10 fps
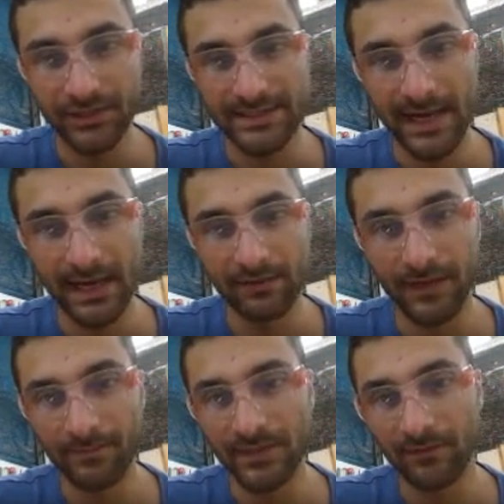is a half
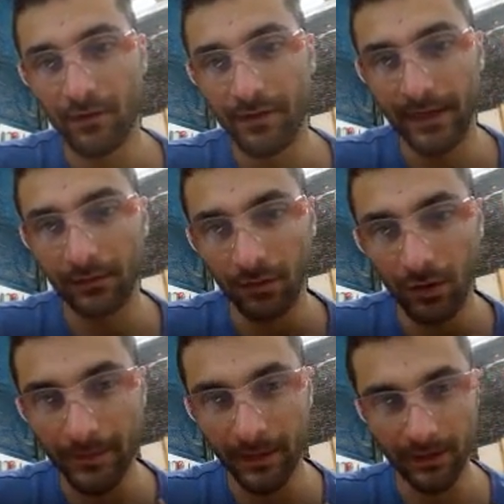lap. So you have all that glue
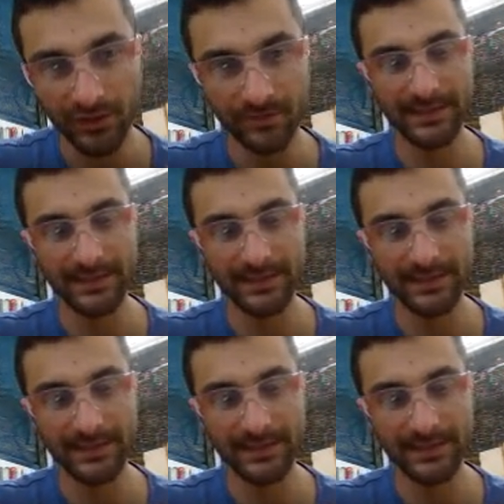up area, which makes